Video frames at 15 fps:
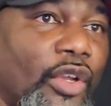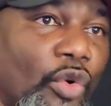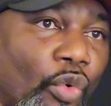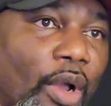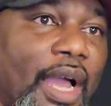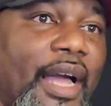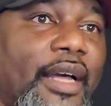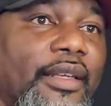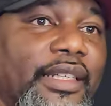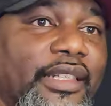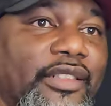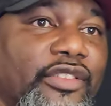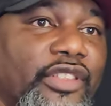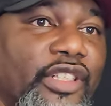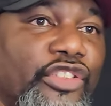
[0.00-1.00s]
While
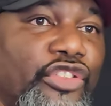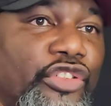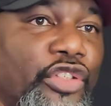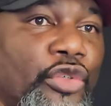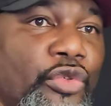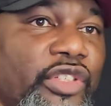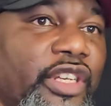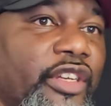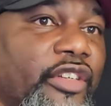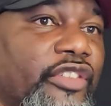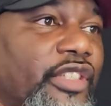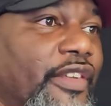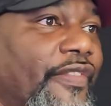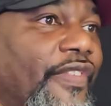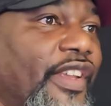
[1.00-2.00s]
in just 2 years,
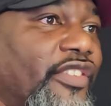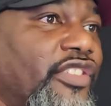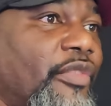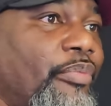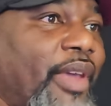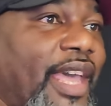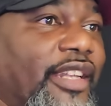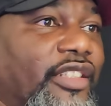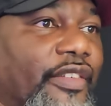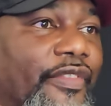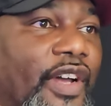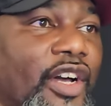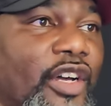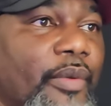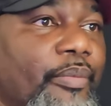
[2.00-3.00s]
defensive back
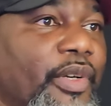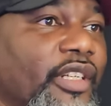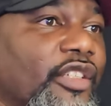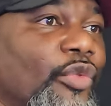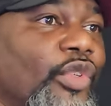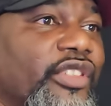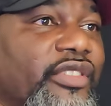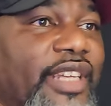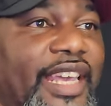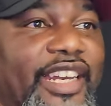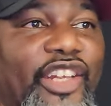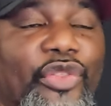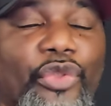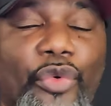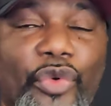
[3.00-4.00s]
Javon Bullitt was cited